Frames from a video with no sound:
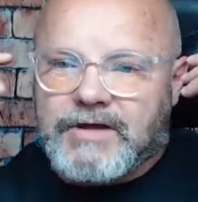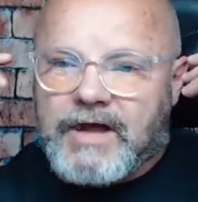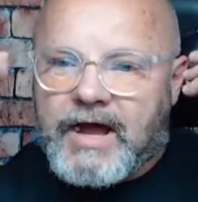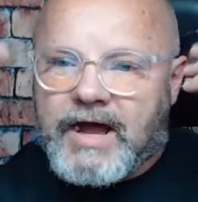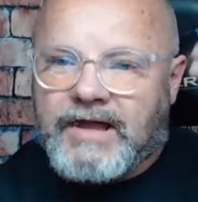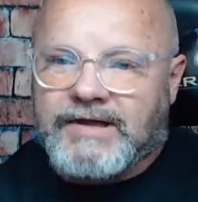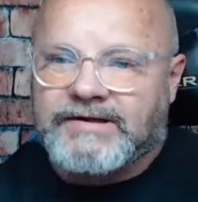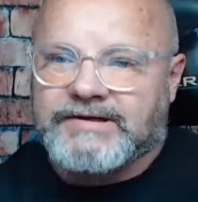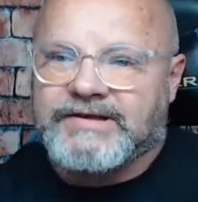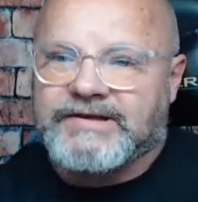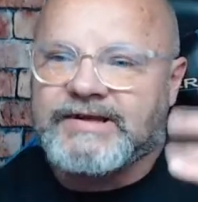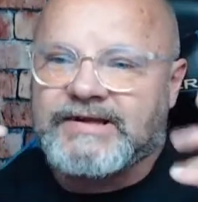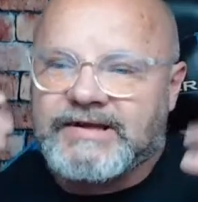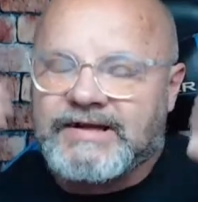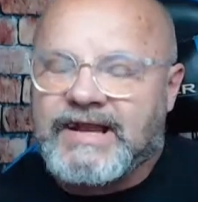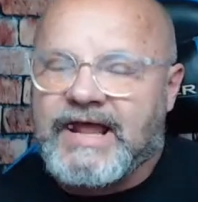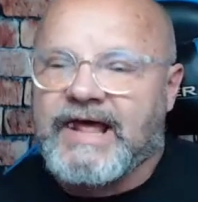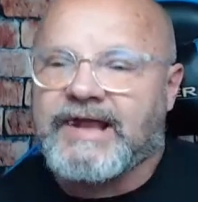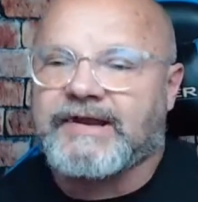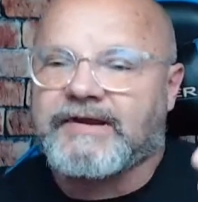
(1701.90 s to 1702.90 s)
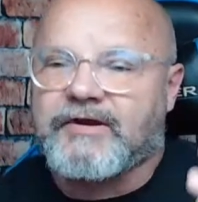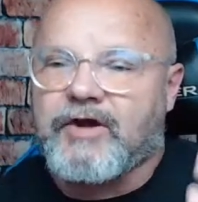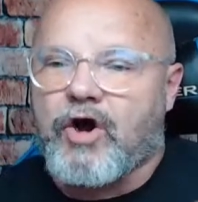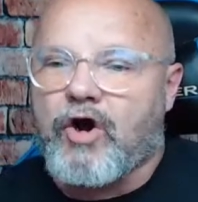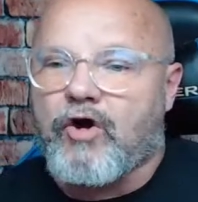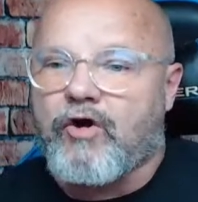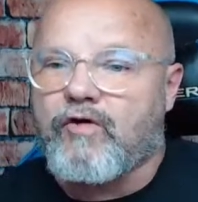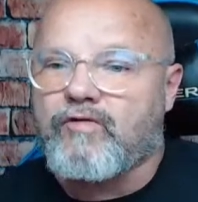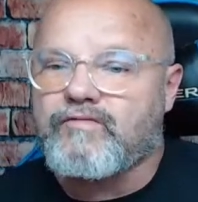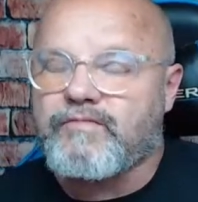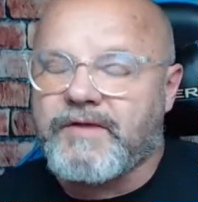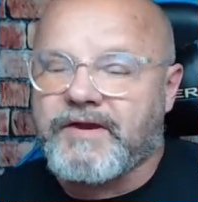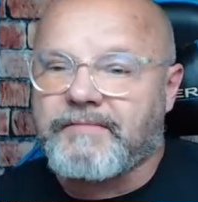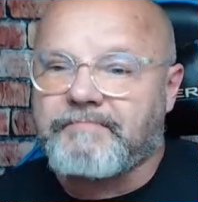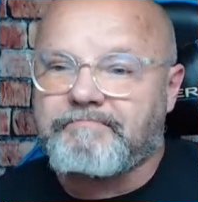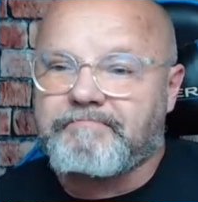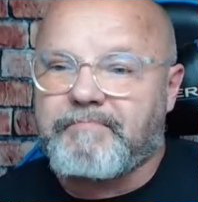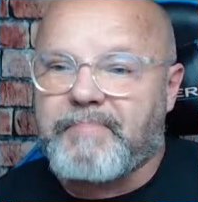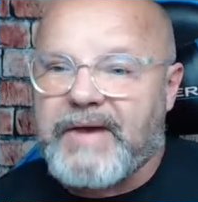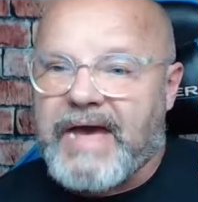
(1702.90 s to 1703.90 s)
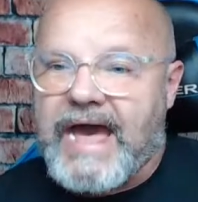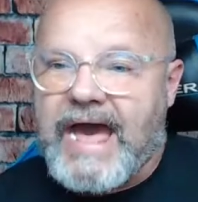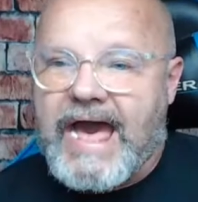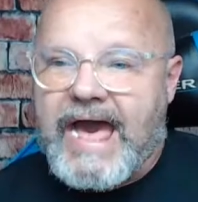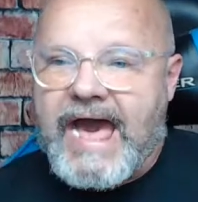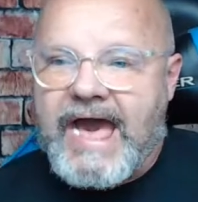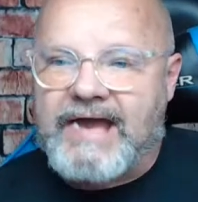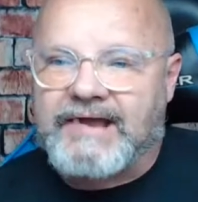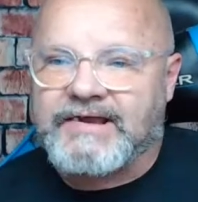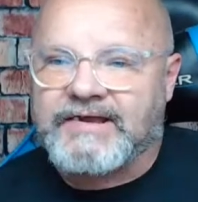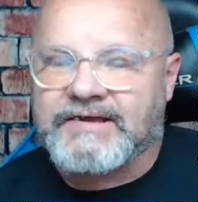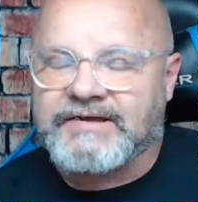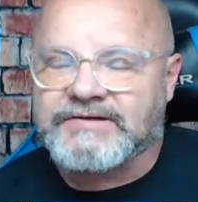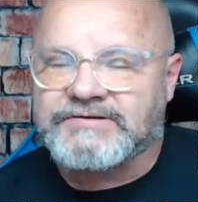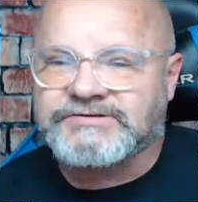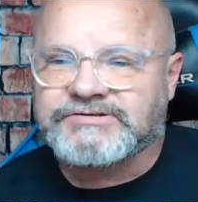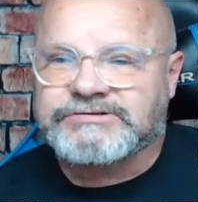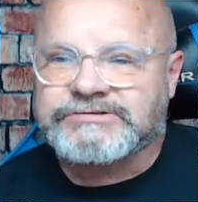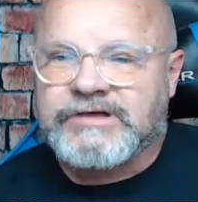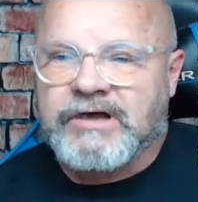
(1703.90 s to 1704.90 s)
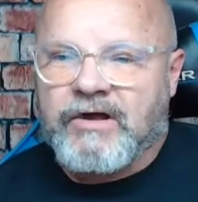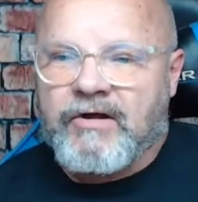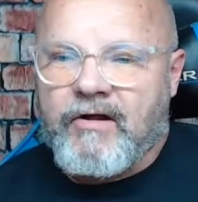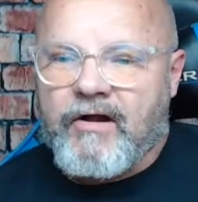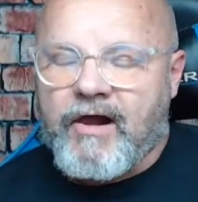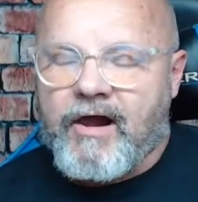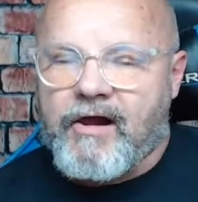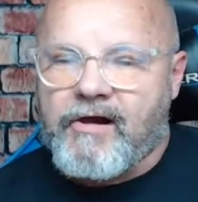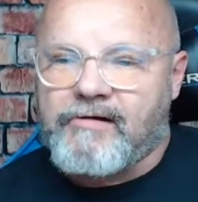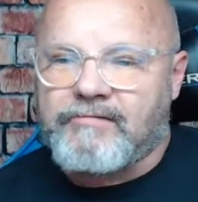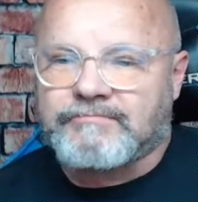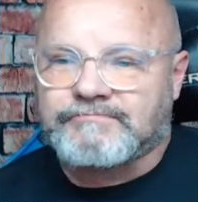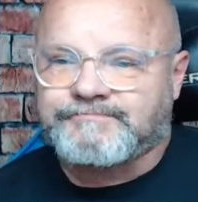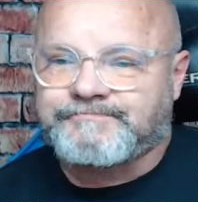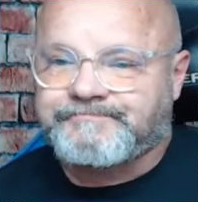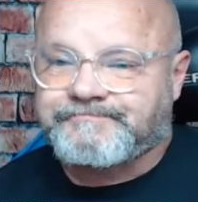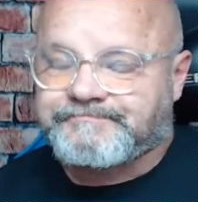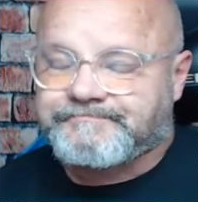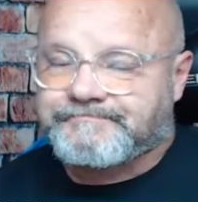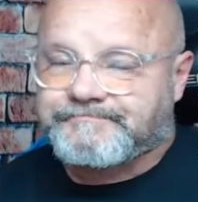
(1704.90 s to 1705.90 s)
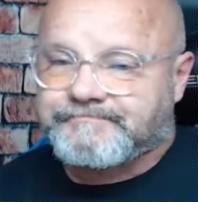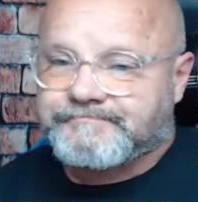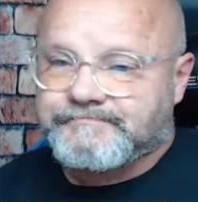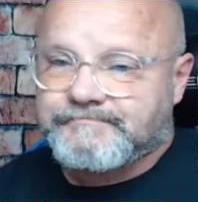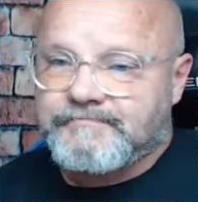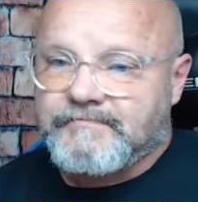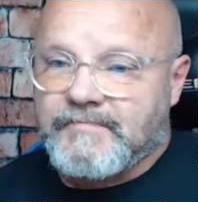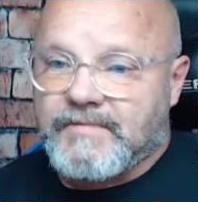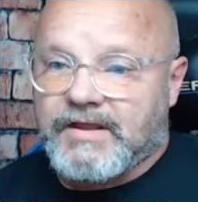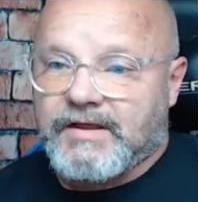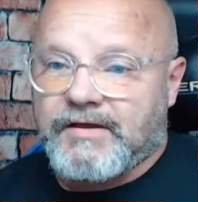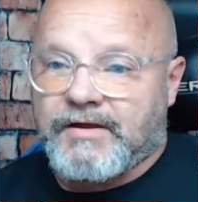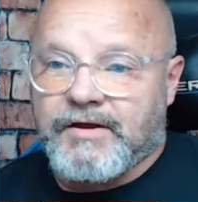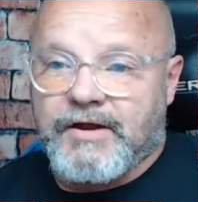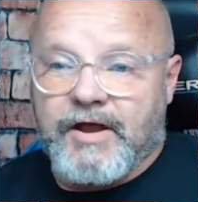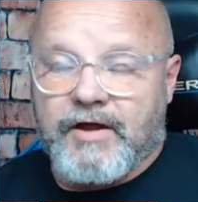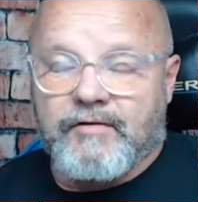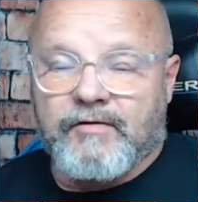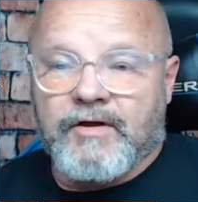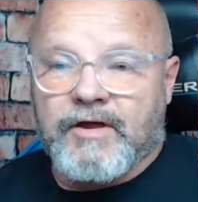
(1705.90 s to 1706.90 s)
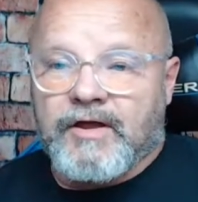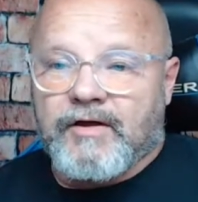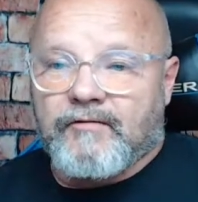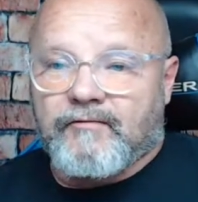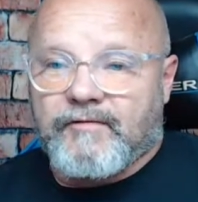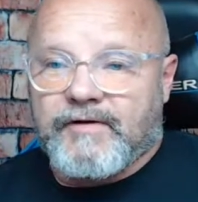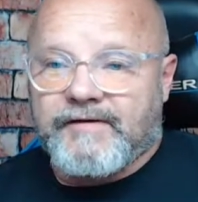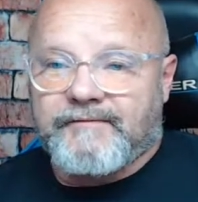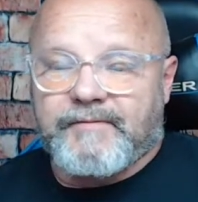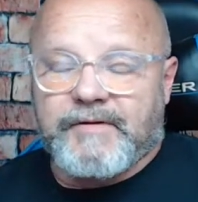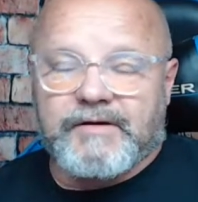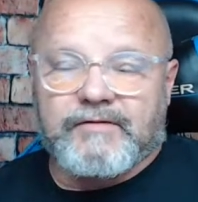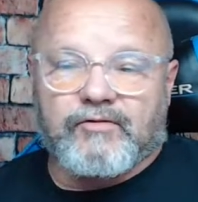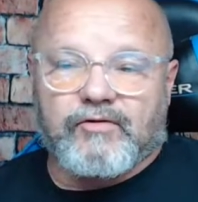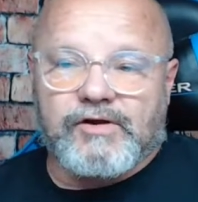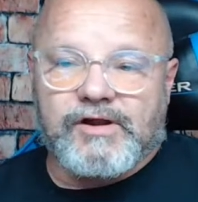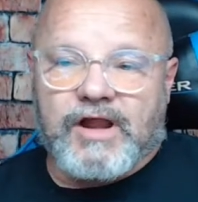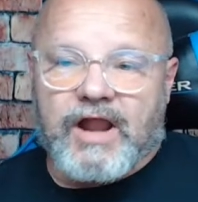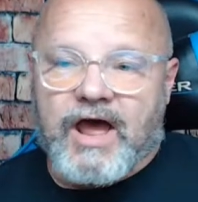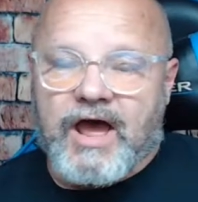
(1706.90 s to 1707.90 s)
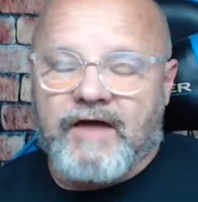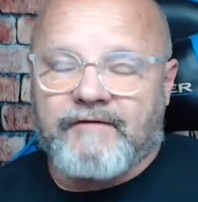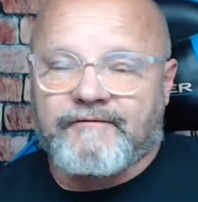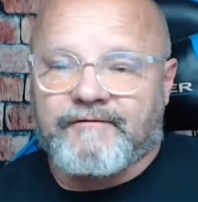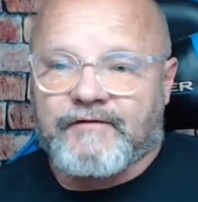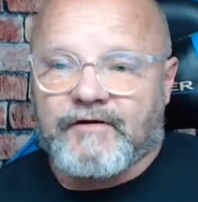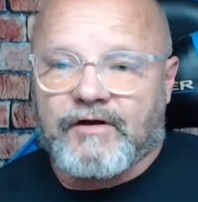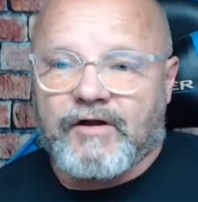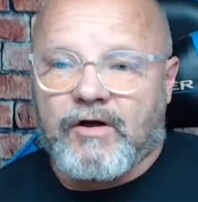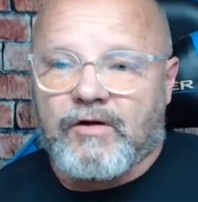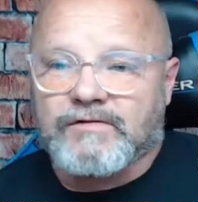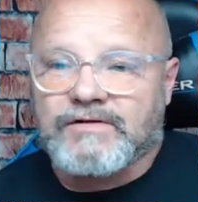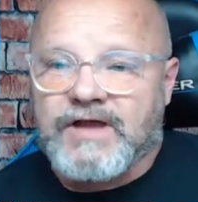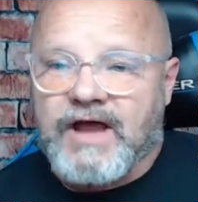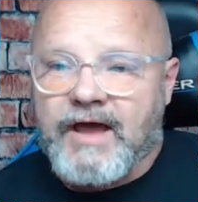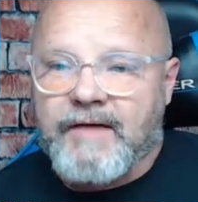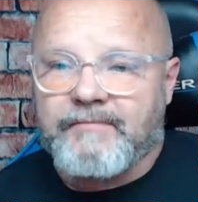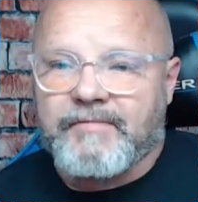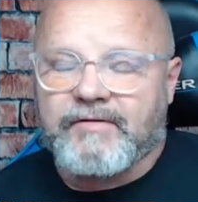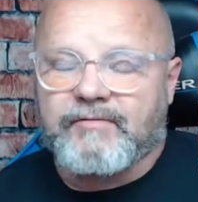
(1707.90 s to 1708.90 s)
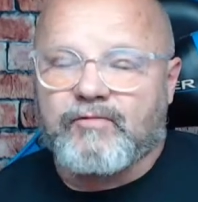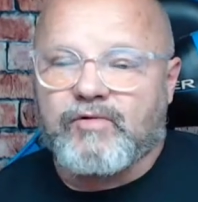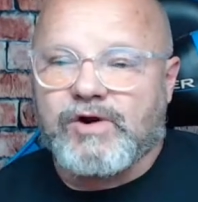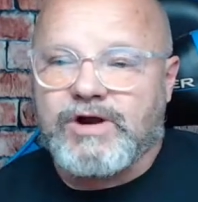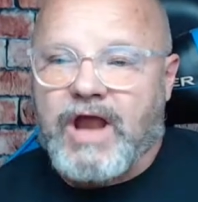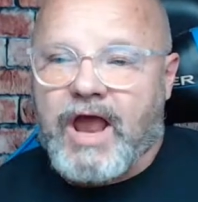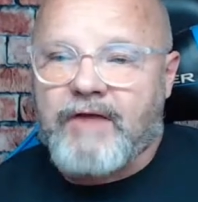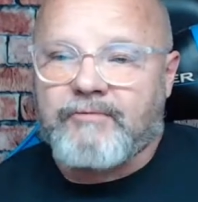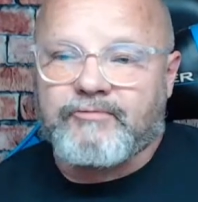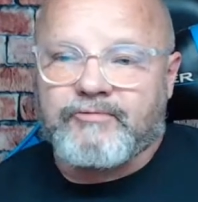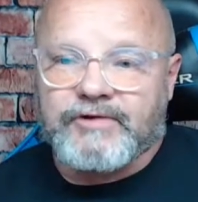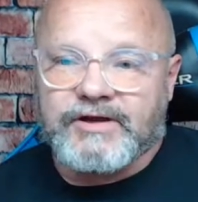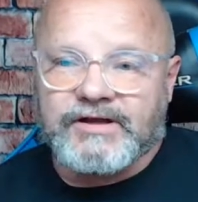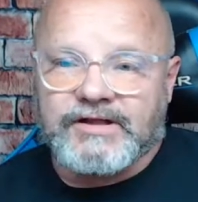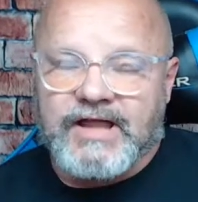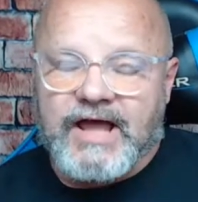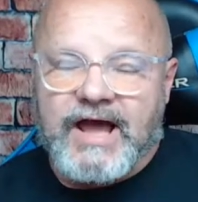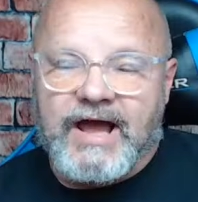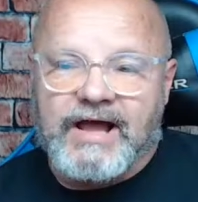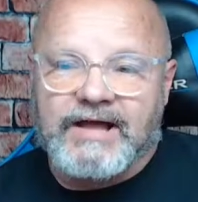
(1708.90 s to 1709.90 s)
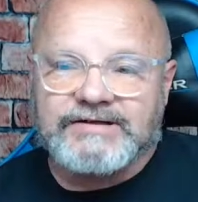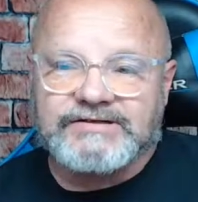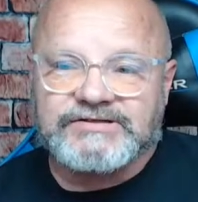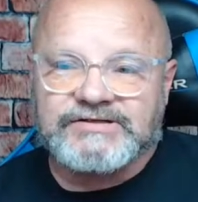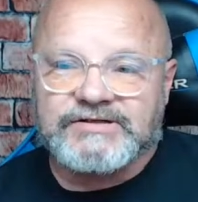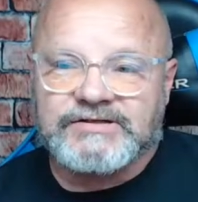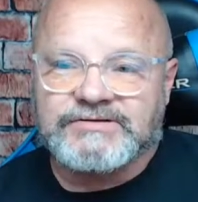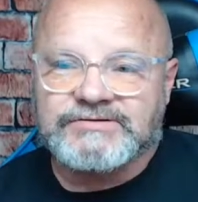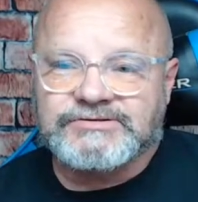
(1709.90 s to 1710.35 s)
I didn't let it hold me back. um we've been online for a long time, but what I've realized,